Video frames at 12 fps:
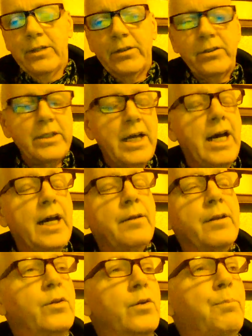Just not.
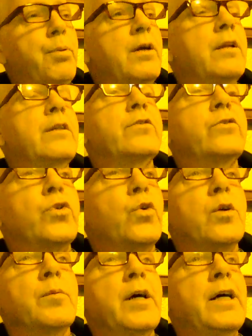It's just part of the
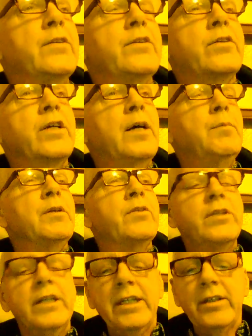storm, guys. It's coming.
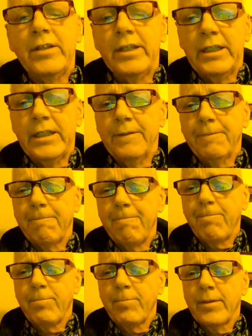Sin is in.
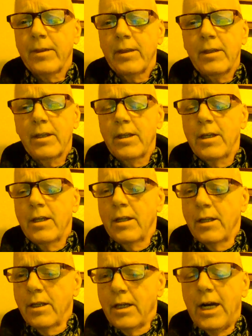
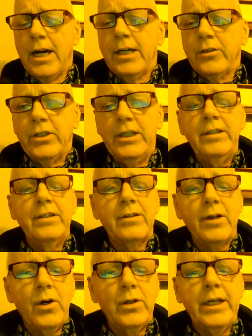God, Jesus,
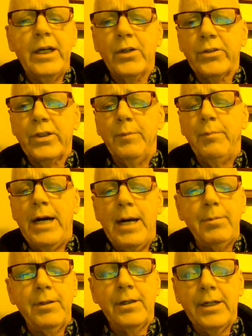the Holy Ghost, and the
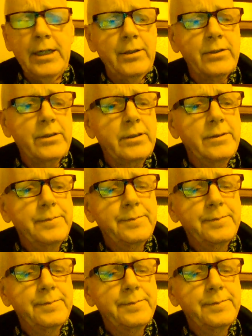Bible are out.